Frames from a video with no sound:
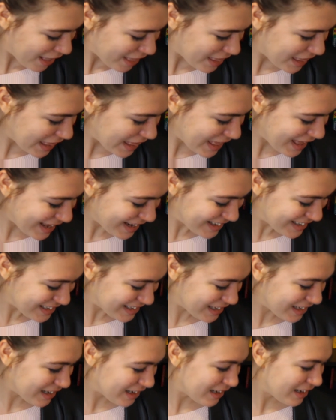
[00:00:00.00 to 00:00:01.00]

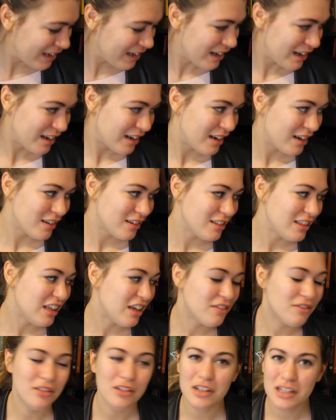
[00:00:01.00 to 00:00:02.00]
Then
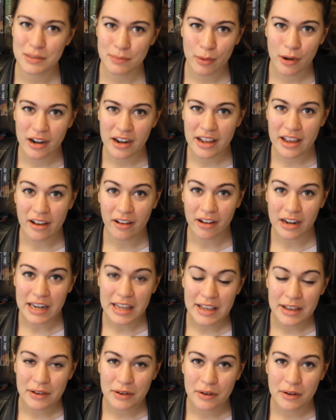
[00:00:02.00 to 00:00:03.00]
Love Looks Pretty on
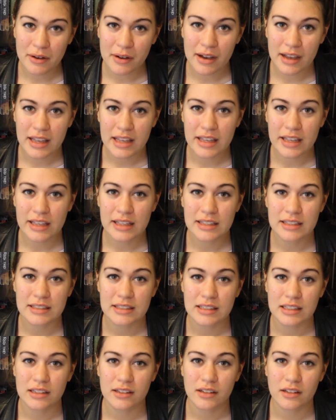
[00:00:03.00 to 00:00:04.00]
You
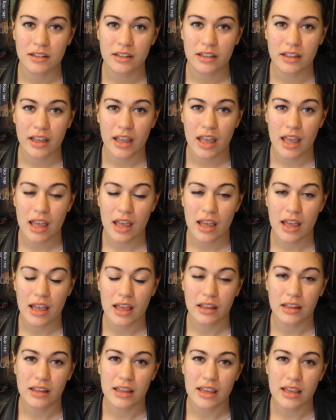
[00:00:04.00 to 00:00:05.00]
is
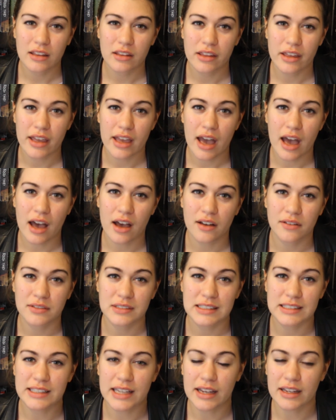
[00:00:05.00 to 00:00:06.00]
Lang Leav's
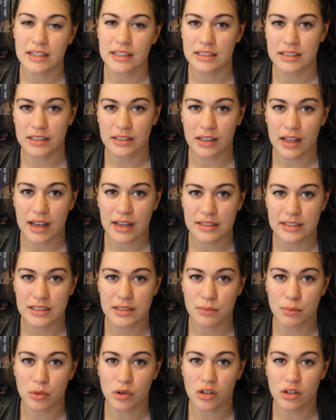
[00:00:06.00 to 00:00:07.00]
second to
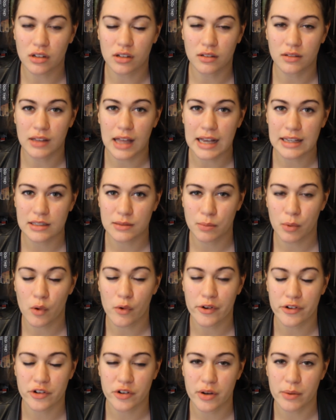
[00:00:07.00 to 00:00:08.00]
last book, last
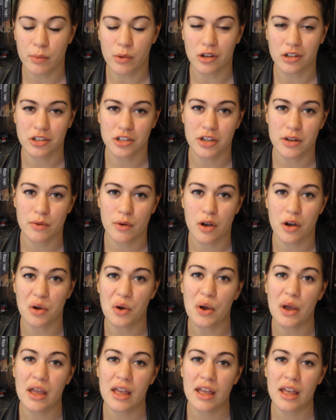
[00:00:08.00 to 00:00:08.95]
poetry book she wrote.